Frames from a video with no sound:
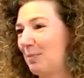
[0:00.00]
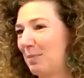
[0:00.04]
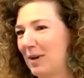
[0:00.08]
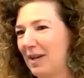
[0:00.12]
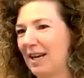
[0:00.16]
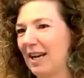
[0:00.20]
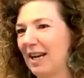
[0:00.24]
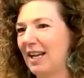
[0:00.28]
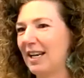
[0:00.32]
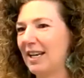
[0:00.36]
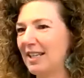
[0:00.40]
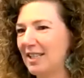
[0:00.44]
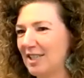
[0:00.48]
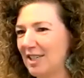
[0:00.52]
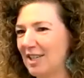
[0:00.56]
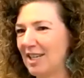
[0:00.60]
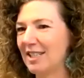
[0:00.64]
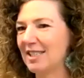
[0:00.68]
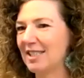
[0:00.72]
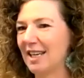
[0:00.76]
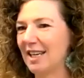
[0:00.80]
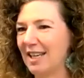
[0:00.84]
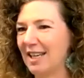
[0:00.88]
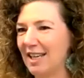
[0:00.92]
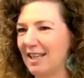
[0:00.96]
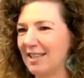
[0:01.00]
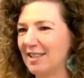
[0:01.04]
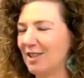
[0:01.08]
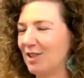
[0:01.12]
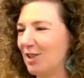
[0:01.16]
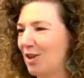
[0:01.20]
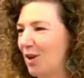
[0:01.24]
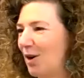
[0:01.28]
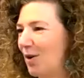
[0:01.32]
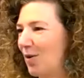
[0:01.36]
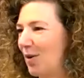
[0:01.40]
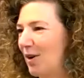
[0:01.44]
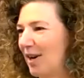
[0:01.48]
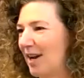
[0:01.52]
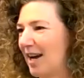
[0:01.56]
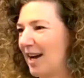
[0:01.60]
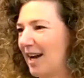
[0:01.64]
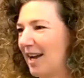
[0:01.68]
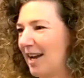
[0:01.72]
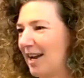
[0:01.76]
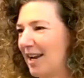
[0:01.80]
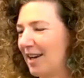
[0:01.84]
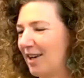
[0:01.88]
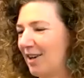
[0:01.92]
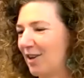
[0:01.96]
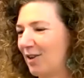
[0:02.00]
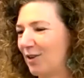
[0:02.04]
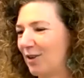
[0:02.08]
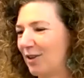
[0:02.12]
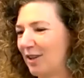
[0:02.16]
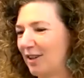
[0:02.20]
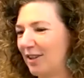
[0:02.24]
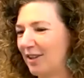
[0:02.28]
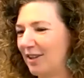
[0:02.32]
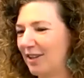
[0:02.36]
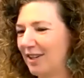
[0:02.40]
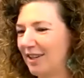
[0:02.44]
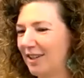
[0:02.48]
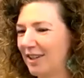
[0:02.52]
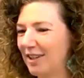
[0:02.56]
but any chance I get to go on a hike or